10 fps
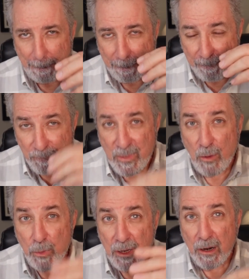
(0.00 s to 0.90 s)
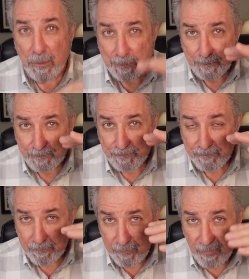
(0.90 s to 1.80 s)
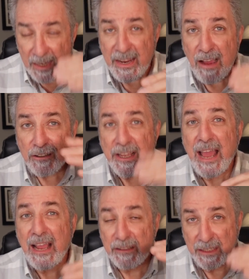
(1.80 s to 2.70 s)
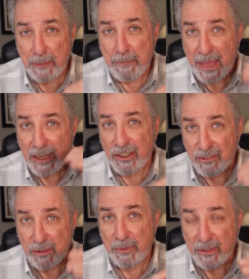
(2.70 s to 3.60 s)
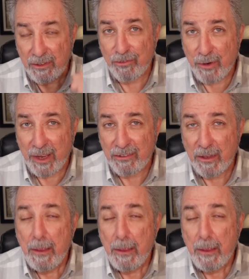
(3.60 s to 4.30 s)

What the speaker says: that we are now tackling and managing some of this stress.